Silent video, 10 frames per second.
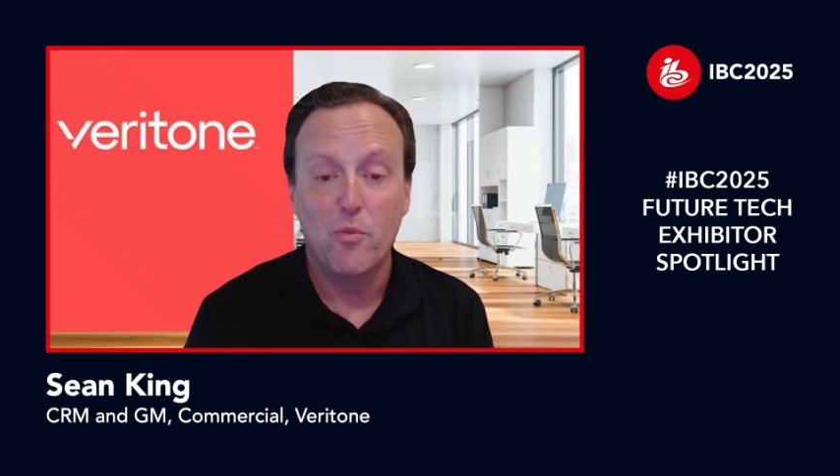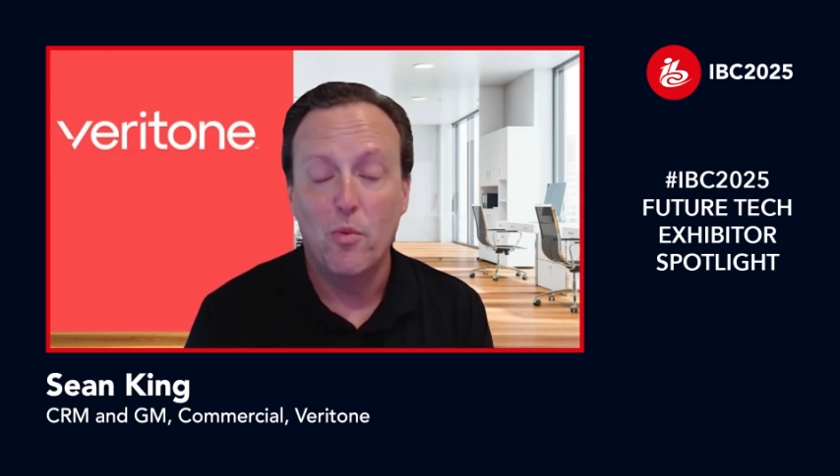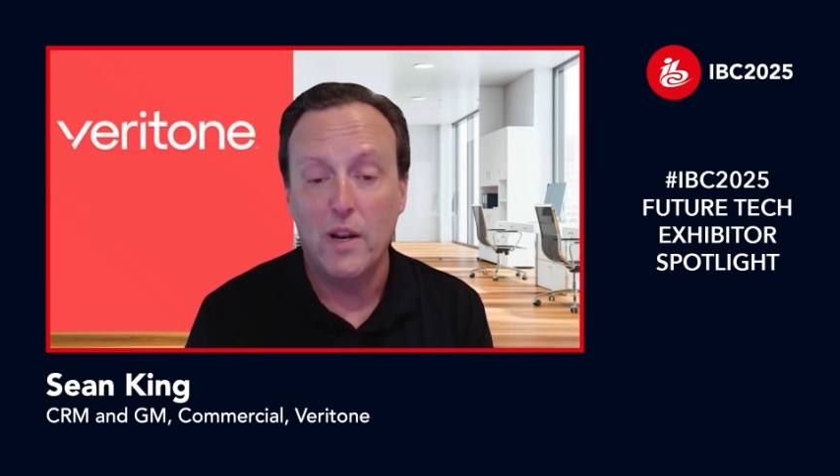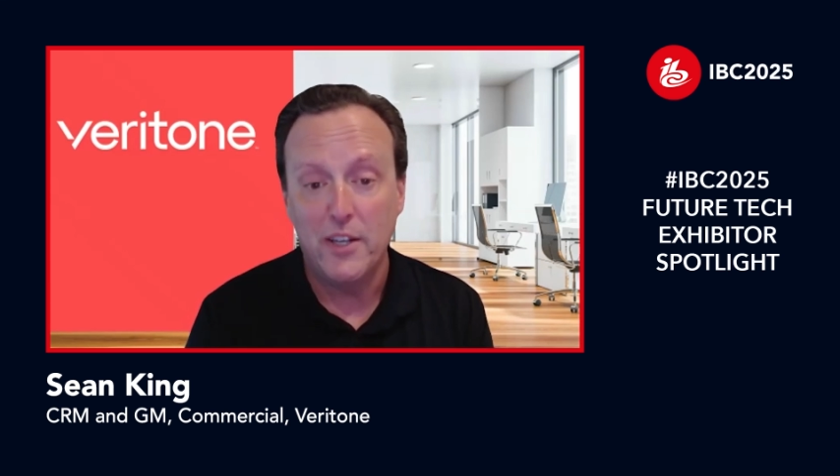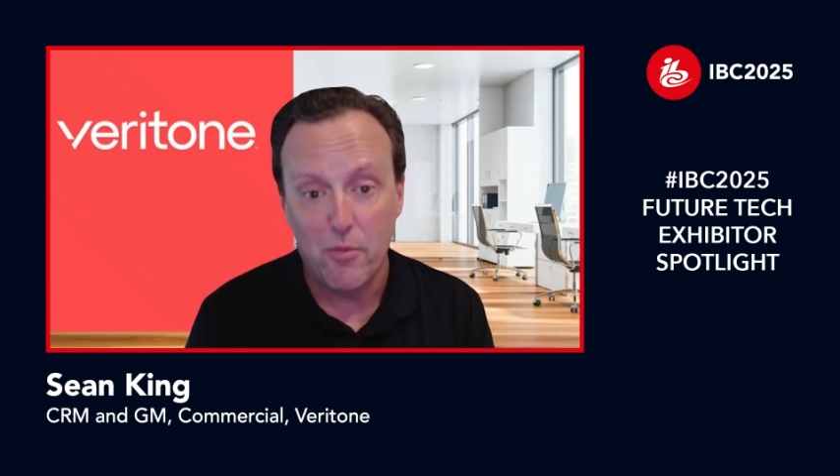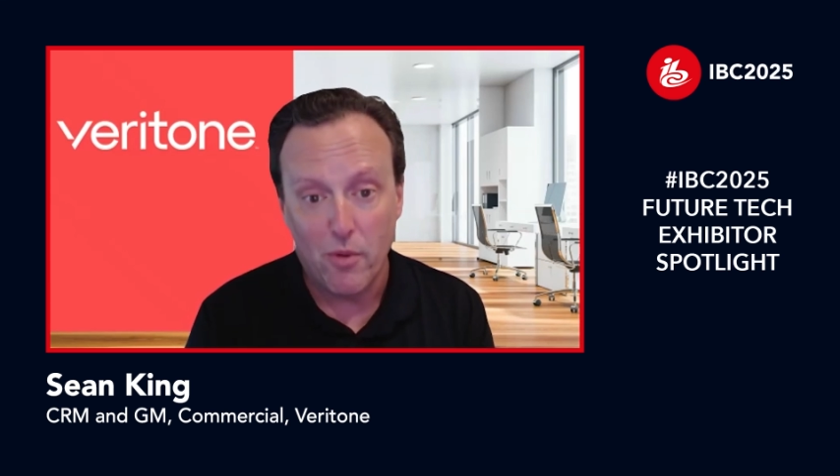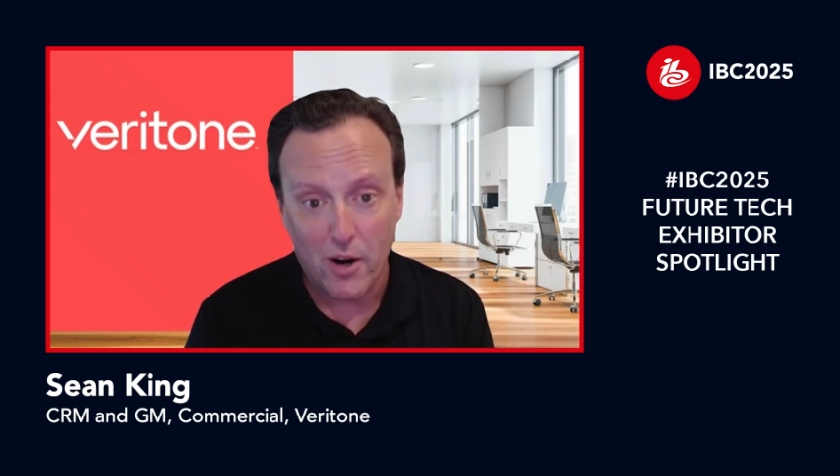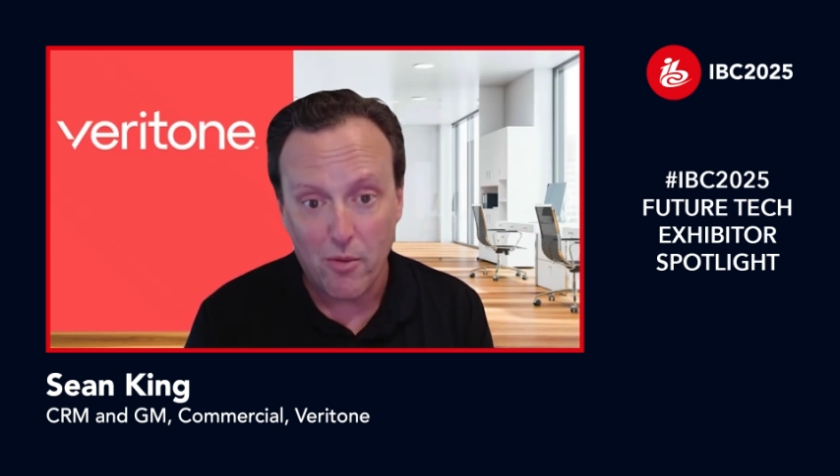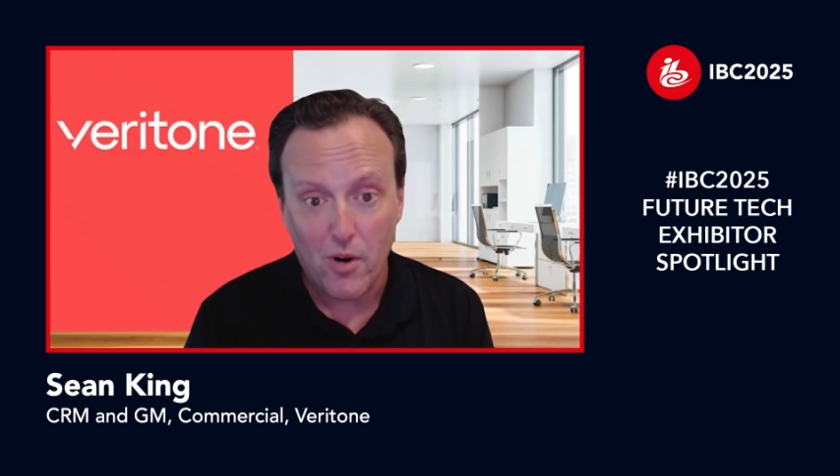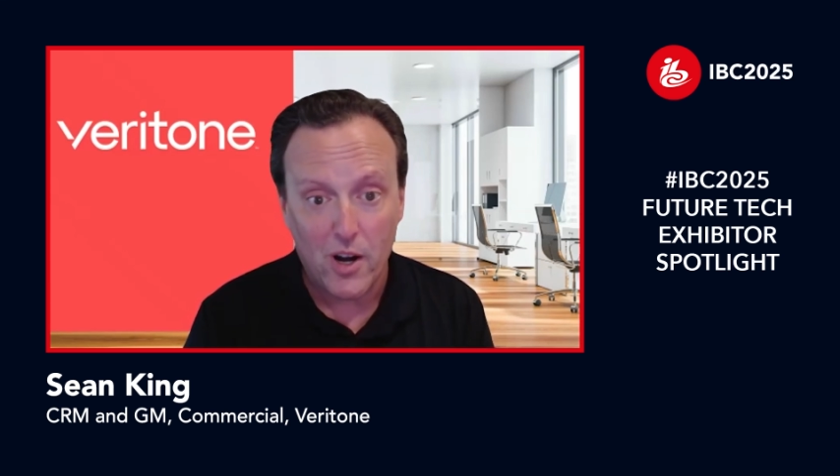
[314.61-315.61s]
when you
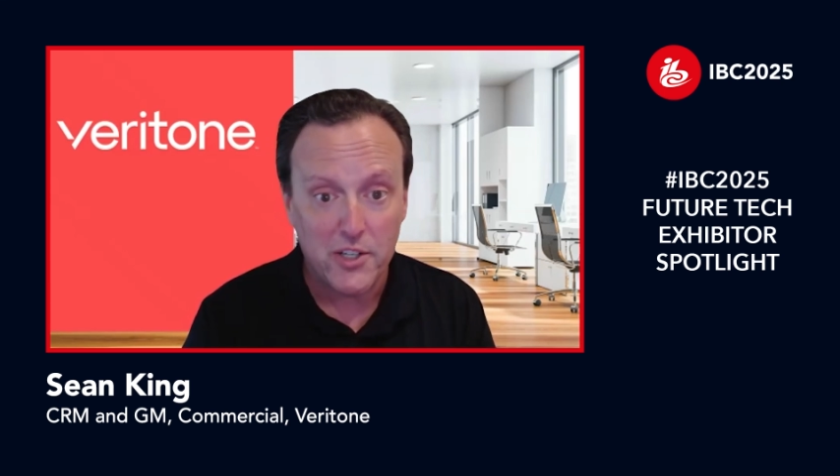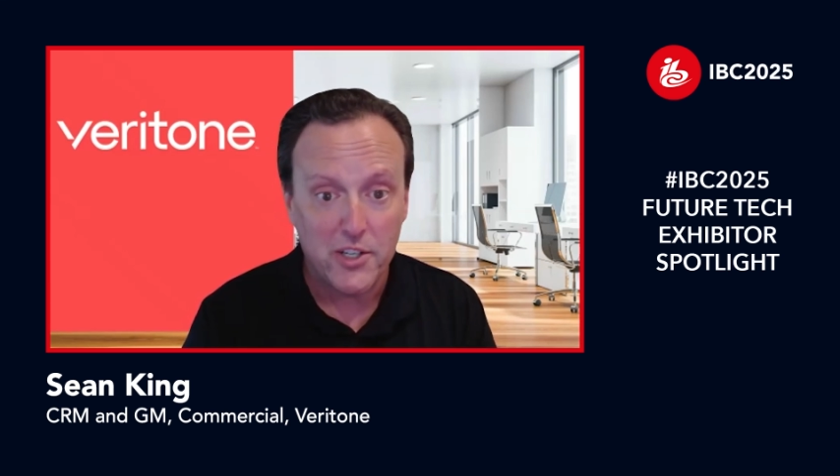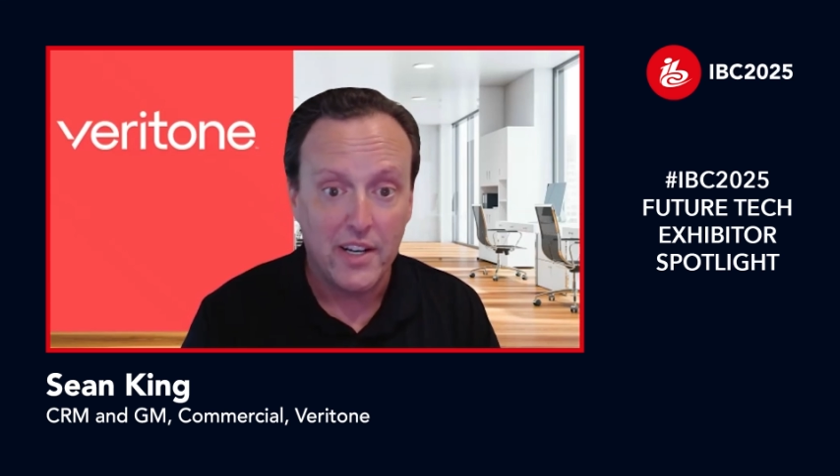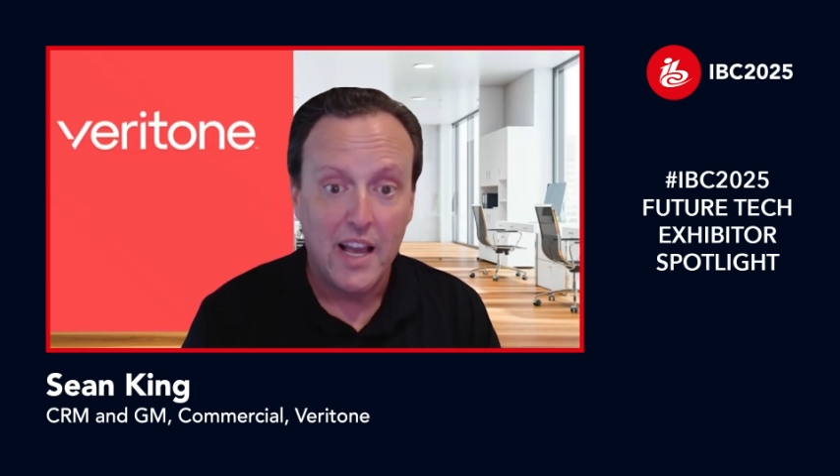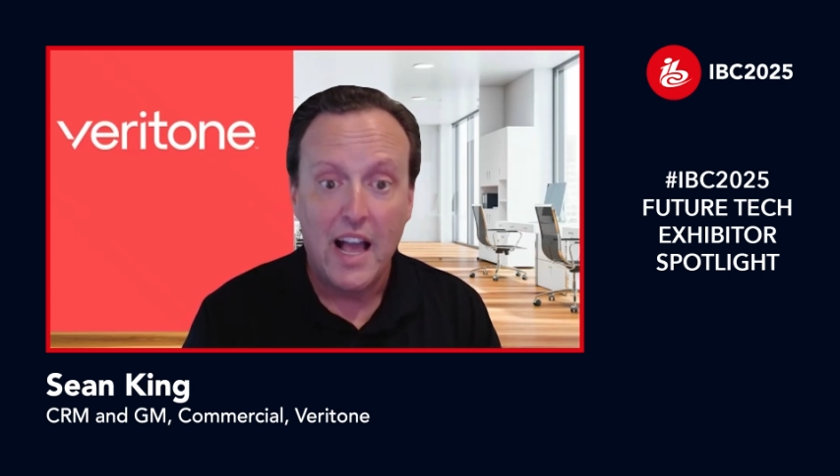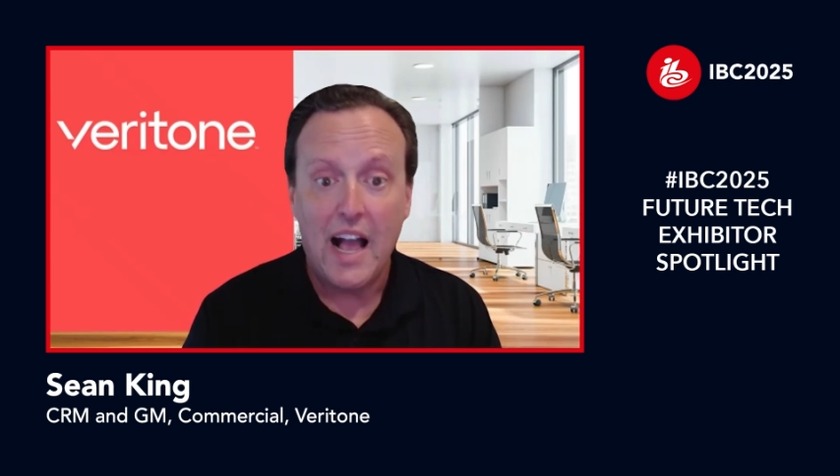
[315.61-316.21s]
want to watch it,